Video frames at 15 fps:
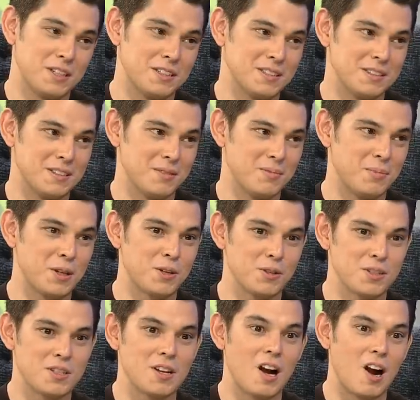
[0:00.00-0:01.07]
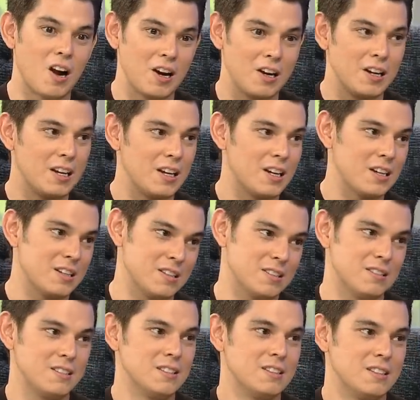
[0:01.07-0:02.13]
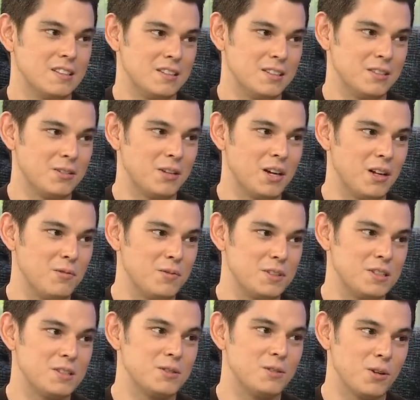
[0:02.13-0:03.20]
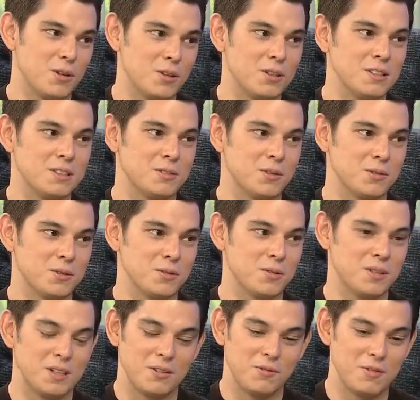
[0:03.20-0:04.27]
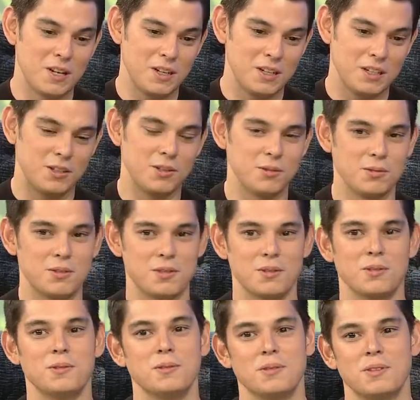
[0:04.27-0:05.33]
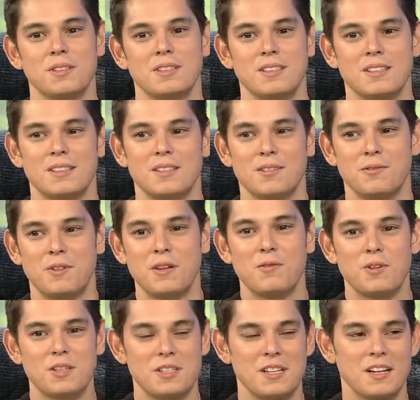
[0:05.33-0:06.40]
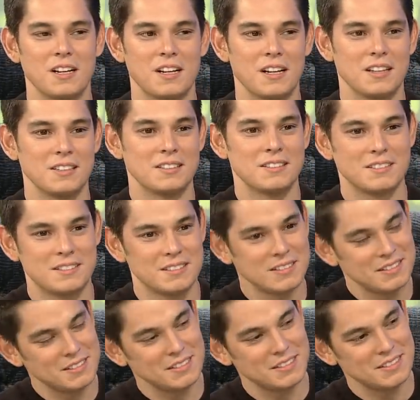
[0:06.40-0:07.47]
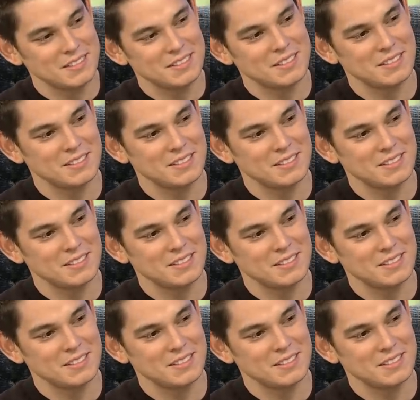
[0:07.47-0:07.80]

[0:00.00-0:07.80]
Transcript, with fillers: That's right. Because Arya, yeah. you know, Elvis's daughter, is also, they're very cute. So, favorite silang lahat. Maraming